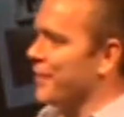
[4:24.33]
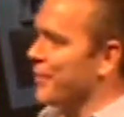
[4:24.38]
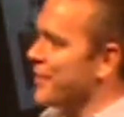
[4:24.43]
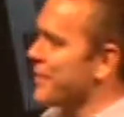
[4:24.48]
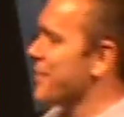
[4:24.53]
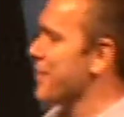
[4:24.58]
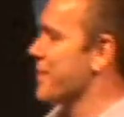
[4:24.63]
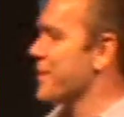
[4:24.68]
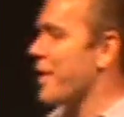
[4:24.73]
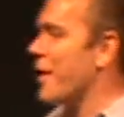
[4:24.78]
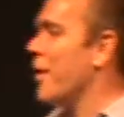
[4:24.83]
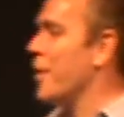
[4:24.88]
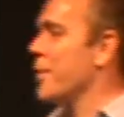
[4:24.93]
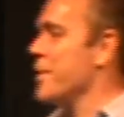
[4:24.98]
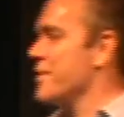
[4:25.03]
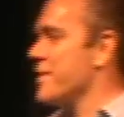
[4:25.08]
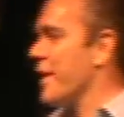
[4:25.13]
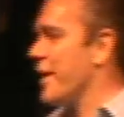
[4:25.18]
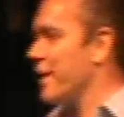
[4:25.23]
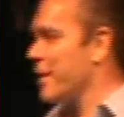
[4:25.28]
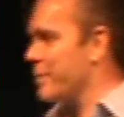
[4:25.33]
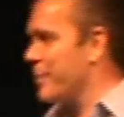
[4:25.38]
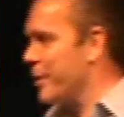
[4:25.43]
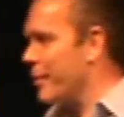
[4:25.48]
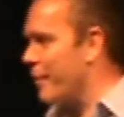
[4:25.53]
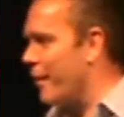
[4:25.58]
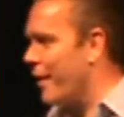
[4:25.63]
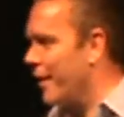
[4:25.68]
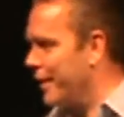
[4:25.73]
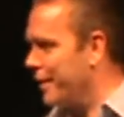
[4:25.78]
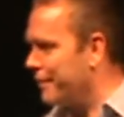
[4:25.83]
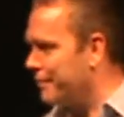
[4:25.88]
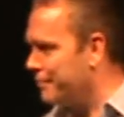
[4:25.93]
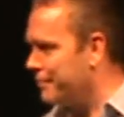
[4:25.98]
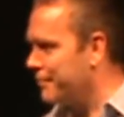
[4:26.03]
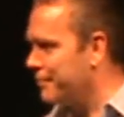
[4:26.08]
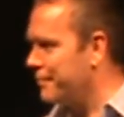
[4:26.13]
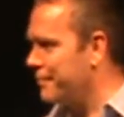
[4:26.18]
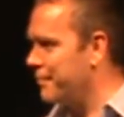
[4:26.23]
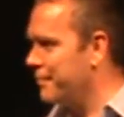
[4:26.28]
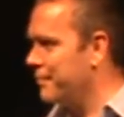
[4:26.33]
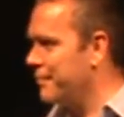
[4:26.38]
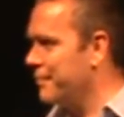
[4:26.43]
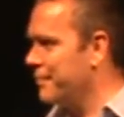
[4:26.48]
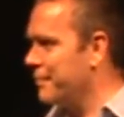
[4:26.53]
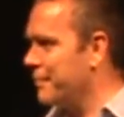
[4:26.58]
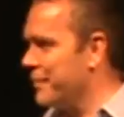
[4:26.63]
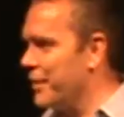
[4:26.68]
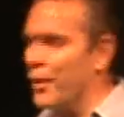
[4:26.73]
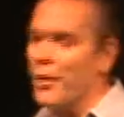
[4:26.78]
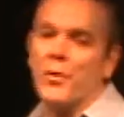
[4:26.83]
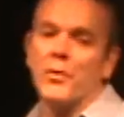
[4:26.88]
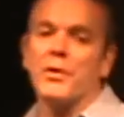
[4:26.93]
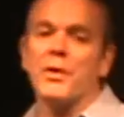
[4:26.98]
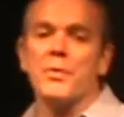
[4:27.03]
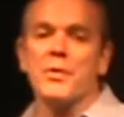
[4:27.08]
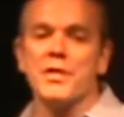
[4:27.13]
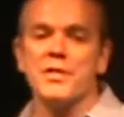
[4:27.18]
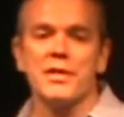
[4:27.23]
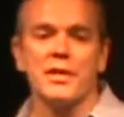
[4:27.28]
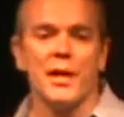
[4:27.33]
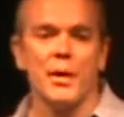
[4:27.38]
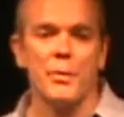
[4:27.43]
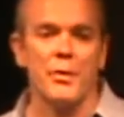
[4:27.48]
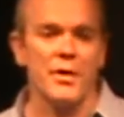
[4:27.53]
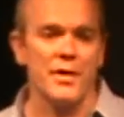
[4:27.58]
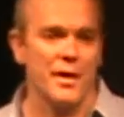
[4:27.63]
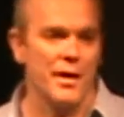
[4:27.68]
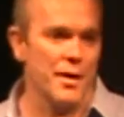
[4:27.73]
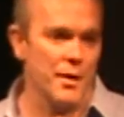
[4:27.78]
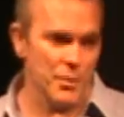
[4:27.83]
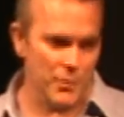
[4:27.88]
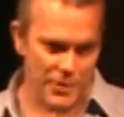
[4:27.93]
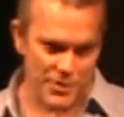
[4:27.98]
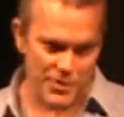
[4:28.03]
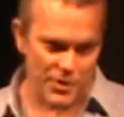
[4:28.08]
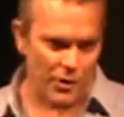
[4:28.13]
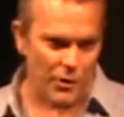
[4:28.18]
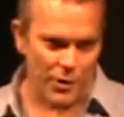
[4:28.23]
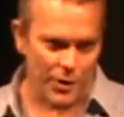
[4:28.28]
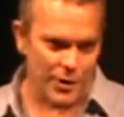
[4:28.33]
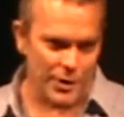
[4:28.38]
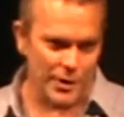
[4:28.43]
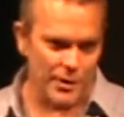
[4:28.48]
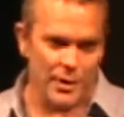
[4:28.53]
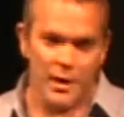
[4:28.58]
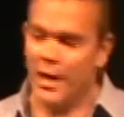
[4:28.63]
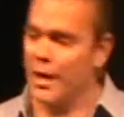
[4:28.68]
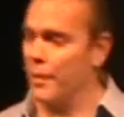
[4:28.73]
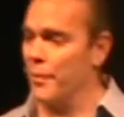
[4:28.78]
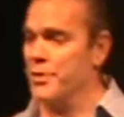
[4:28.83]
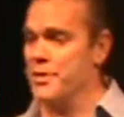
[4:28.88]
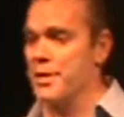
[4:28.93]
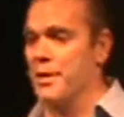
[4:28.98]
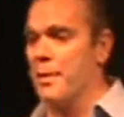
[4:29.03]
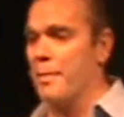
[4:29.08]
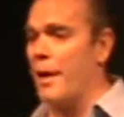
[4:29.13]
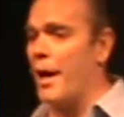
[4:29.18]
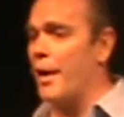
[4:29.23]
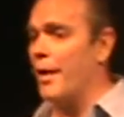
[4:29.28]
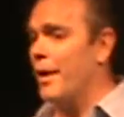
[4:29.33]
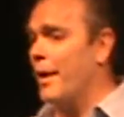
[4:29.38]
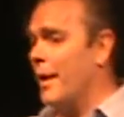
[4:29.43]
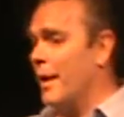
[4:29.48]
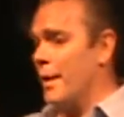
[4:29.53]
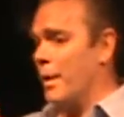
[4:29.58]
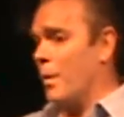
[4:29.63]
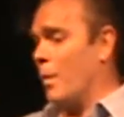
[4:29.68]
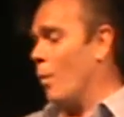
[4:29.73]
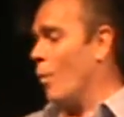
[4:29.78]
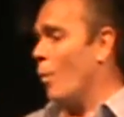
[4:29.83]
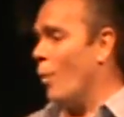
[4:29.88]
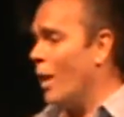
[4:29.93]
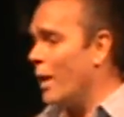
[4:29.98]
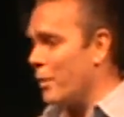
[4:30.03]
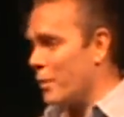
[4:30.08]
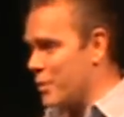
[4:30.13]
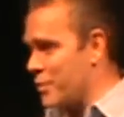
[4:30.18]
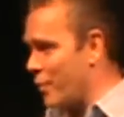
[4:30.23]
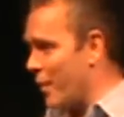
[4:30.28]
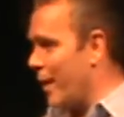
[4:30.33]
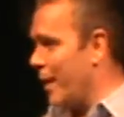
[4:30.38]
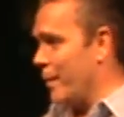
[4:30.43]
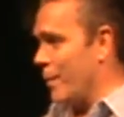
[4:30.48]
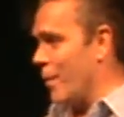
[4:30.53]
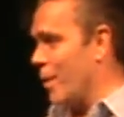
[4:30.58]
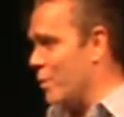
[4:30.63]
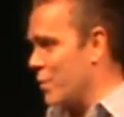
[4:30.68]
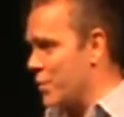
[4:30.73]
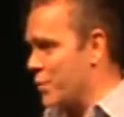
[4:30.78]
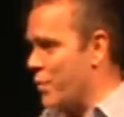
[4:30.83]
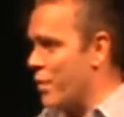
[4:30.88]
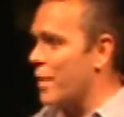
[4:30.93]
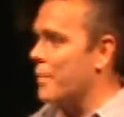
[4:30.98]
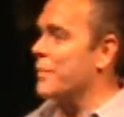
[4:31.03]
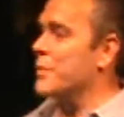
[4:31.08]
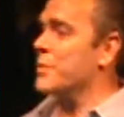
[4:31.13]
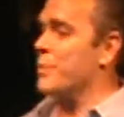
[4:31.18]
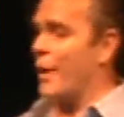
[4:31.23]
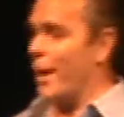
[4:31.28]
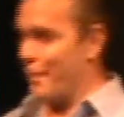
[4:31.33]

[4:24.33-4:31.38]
the ones that always had to be right. And the only reason they were there was to argue. It wasn't about what was right and what was wrong. It was